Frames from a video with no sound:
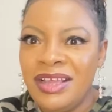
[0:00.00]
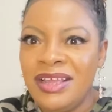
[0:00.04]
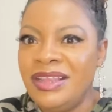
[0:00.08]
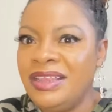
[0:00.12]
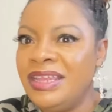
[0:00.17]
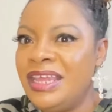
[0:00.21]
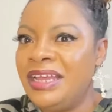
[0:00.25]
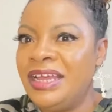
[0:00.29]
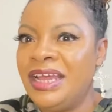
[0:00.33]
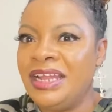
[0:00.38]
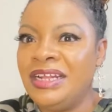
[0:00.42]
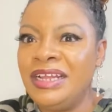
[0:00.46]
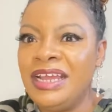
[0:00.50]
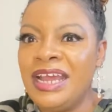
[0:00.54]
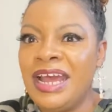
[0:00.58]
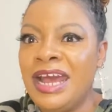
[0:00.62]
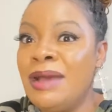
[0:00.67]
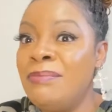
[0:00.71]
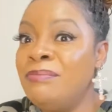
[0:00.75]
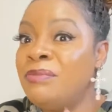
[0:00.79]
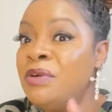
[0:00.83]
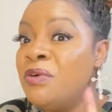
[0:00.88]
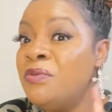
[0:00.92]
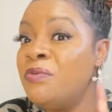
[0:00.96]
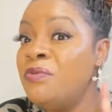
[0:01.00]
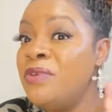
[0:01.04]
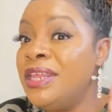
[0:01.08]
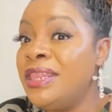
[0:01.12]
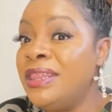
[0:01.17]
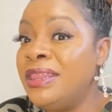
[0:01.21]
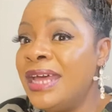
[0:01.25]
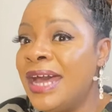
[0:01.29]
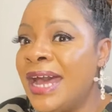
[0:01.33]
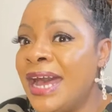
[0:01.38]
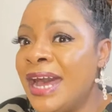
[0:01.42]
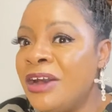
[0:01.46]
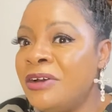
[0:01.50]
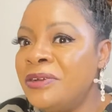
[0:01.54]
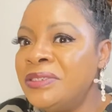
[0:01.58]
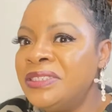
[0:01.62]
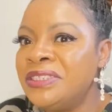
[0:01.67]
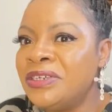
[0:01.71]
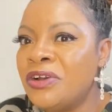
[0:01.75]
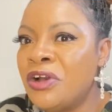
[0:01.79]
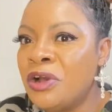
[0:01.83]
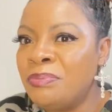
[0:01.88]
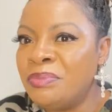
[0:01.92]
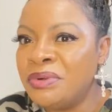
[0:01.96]
they can come
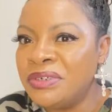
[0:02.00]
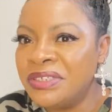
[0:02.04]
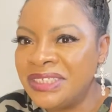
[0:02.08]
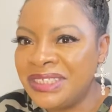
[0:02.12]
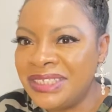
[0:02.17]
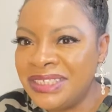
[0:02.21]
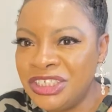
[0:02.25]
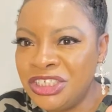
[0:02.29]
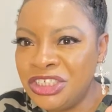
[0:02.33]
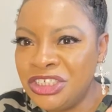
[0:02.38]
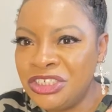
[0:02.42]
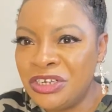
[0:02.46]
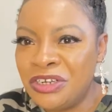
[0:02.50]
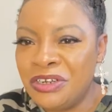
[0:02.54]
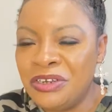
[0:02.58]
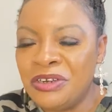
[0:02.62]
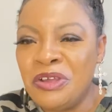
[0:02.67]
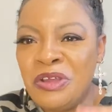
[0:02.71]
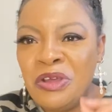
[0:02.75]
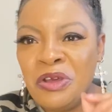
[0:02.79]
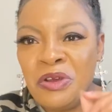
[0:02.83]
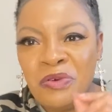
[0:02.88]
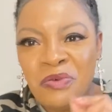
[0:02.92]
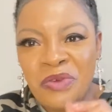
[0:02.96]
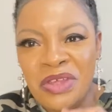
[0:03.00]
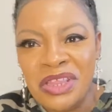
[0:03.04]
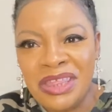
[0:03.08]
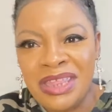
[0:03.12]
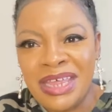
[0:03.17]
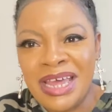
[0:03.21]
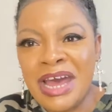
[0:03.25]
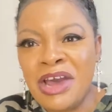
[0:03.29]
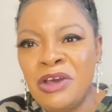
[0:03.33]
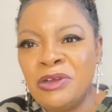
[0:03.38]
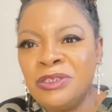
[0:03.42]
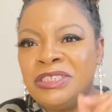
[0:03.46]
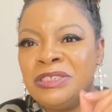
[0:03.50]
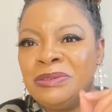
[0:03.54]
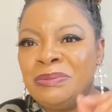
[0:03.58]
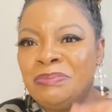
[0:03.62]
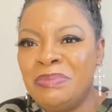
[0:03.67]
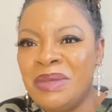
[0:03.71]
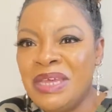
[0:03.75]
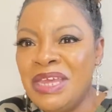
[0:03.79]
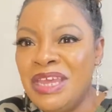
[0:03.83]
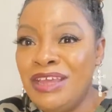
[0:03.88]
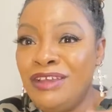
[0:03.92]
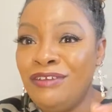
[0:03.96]
without opposition, without
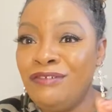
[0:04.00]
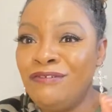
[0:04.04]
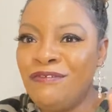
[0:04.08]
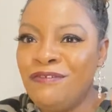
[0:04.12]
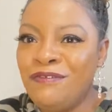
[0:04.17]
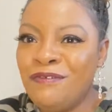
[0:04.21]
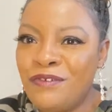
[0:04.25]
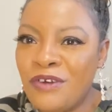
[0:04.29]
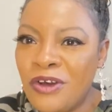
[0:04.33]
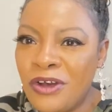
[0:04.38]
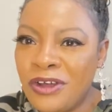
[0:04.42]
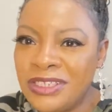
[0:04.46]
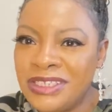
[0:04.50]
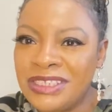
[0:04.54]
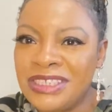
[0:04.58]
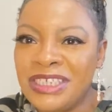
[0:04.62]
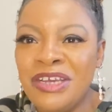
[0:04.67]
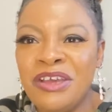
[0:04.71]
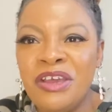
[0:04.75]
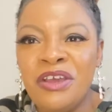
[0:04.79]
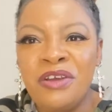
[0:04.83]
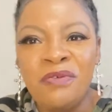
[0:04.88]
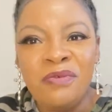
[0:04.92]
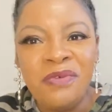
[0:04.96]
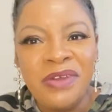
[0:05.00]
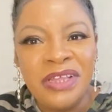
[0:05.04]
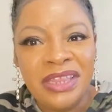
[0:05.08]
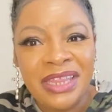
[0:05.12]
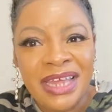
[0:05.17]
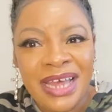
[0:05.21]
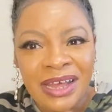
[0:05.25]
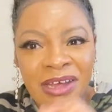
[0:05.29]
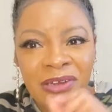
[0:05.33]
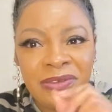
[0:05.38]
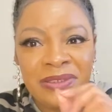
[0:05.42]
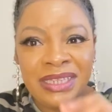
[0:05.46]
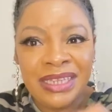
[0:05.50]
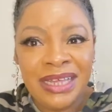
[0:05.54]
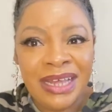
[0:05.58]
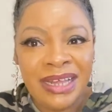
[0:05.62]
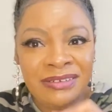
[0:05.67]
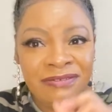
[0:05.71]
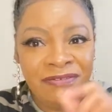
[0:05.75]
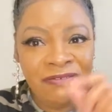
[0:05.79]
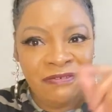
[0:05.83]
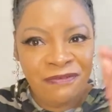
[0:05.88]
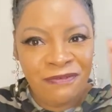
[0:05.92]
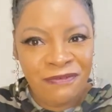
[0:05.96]
being fought, without
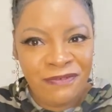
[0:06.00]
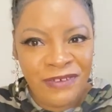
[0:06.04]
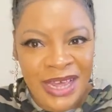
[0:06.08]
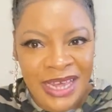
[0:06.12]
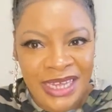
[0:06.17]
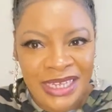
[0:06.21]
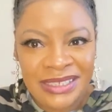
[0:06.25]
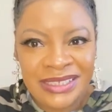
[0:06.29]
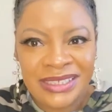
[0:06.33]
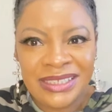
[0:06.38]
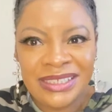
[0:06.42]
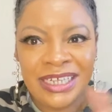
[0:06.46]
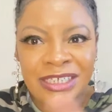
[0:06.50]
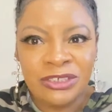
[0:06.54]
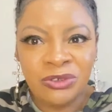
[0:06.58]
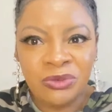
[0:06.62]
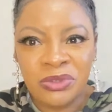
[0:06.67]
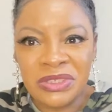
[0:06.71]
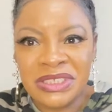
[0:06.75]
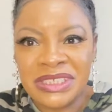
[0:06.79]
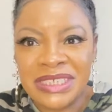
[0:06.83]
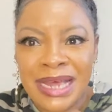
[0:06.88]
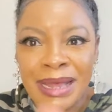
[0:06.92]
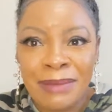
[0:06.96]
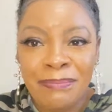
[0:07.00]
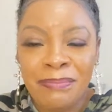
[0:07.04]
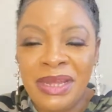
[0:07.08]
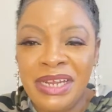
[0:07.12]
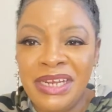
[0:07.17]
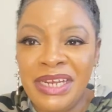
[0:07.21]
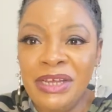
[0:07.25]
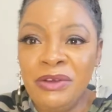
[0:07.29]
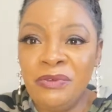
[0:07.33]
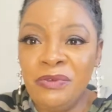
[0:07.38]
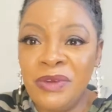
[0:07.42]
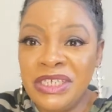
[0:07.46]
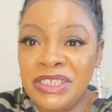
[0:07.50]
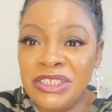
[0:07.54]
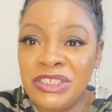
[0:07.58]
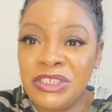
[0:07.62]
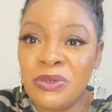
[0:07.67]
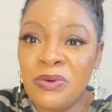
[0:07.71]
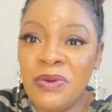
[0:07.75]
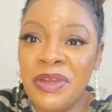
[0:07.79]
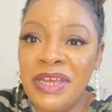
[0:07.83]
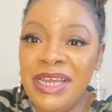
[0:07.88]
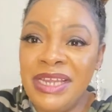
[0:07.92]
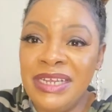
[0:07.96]
that fight that was happening we
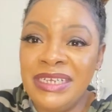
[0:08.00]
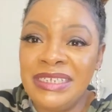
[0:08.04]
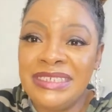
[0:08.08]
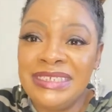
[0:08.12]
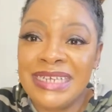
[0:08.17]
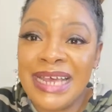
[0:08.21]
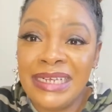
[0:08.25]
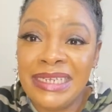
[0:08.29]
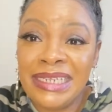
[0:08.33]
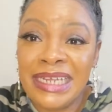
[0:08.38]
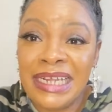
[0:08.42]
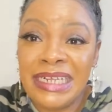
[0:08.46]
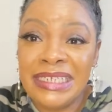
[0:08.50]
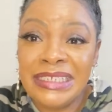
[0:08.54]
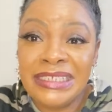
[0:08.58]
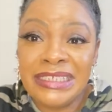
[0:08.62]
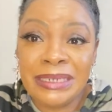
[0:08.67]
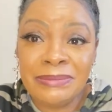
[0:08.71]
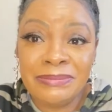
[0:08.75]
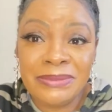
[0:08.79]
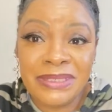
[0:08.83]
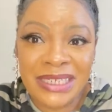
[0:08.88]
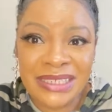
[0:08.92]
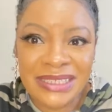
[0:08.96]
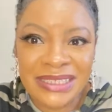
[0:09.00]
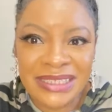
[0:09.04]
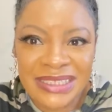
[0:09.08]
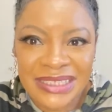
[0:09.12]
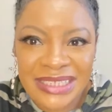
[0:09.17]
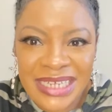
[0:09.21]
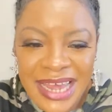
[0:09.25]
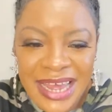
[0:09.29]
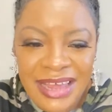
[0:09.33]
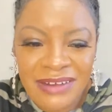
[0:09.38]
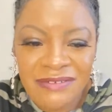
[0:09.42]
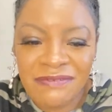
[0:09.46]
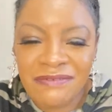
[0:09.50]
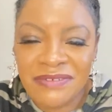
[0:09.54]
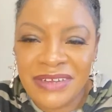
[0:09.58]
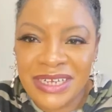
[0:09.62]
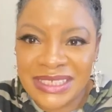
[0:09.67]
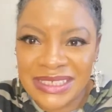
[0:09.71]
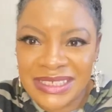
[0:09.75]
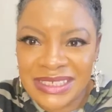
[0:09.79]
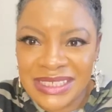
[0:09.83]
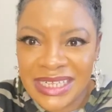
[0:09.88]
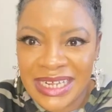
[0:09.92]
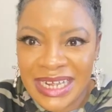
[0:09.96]
saw in Daniel chapter 10,
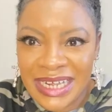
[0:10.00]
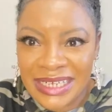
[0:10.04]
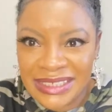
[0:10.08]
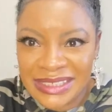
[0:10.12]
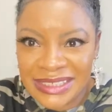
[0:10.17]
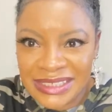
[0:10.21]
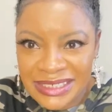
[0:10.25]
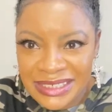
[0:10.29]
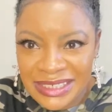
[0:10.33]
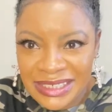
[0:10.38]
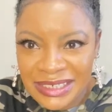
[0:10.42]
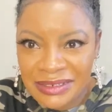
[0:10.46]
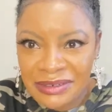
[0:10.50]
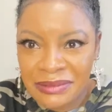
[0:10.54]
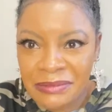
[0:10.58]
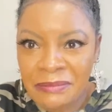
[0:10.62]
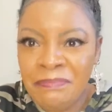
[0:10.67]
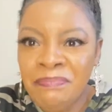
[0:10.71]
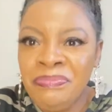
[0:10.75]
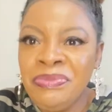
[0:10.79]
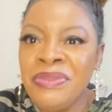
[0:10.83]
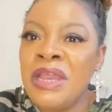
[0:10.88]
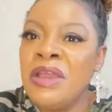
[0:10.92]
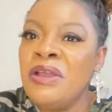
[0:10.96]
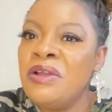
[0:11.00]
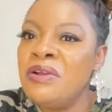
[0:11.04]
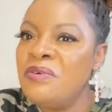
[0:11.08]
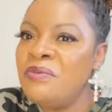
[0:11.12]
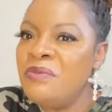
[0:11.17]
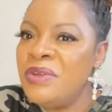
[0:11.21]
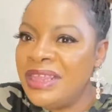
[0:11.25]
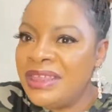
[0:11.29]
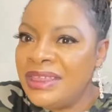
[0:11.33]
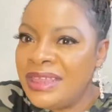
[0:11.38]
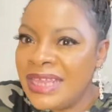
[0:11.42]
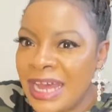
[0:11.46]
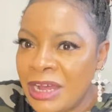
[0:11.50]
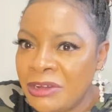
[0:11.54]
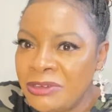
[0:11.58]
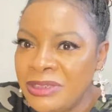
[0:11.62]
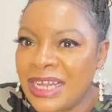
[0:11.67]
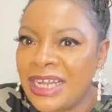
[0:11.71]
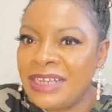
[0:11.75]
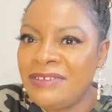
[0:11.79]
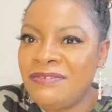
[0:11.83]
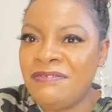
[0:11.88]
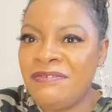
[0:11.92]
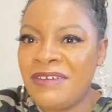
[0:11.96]
verse 13, without
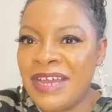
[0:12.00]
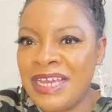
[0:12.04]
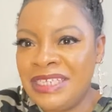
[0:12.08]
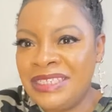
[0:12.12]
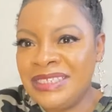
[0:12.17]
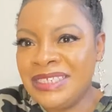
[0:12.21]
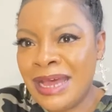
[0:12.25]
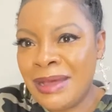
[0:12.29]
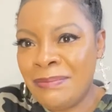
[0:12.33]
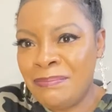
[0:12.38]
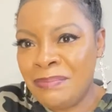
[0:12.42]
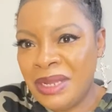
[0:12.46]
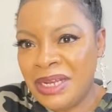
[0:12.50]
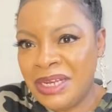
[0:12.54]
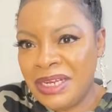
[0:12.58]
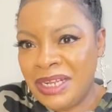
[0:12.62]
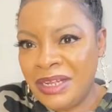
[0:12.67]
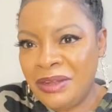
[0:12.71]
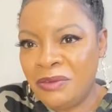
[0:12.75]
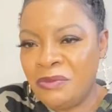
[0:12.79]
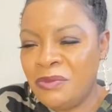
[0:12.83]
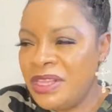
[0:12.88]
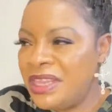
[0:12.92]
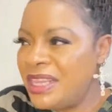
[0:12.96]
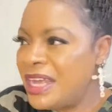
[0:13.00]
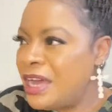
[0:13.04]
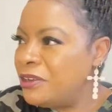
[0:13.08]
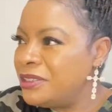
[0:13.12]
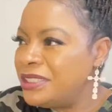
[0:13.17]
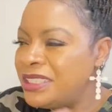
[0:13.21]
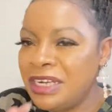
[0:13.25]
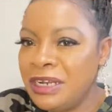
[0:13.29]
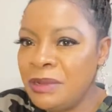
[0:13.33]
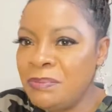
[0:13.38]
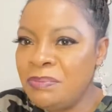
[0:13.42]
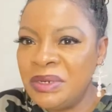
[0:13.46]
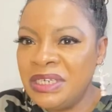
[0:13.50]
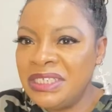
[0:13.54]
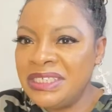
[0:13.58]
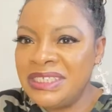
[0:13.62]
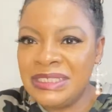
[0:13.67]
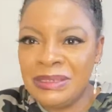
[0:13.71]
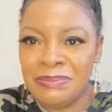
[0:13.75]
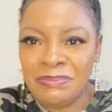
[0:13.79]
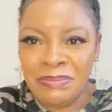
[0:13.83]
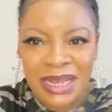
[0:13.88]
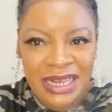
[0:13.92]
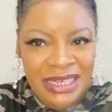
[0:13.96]
that fight happening, without any
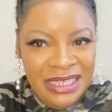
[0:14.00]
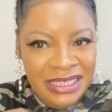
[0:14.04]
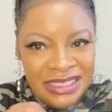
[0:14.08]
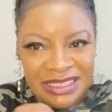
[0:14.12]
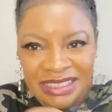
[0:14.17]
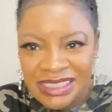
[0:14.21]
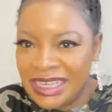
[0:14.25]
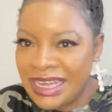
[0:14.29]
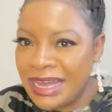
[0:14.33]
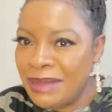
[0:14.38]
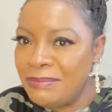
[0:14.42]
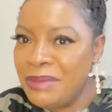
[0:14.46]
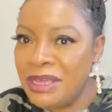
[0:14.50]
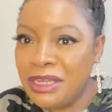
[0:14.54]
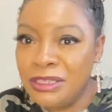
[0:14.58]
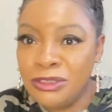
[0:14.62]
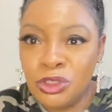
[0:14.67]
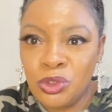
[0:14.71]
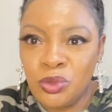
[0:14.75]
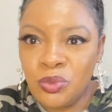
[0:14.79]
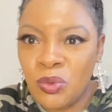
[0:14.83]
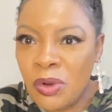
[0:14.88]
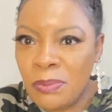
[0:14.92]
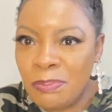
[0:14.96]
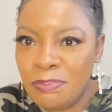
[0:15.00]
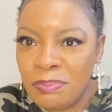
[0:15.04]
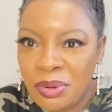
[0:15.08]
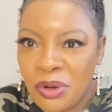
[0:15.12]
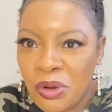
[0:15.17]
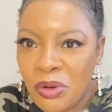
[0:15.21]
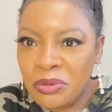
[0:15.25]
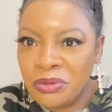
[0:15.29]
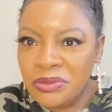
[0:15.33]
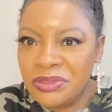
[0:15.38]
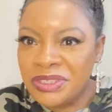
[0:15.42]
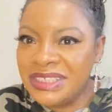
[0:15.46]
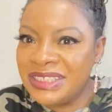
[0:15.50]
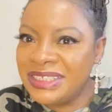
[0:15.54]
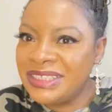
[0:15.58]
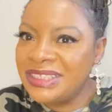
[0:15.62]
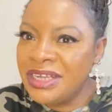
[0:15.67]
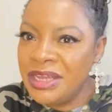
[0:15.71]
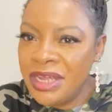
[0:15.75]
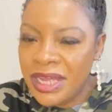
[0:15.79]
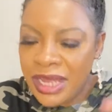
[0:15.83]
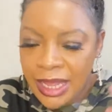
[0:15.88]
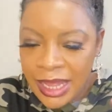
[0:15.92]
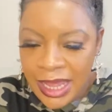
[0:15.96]
principality coming to oppose,
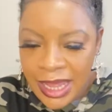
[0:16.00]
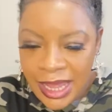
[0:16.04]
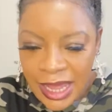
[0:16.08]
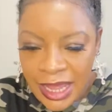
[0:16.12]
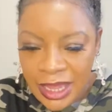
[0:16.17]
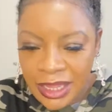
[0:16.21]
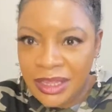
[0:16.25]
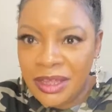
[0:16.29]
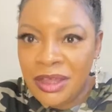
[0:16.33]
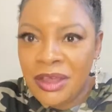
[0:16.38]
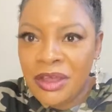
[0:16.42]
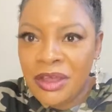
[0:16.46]
hey,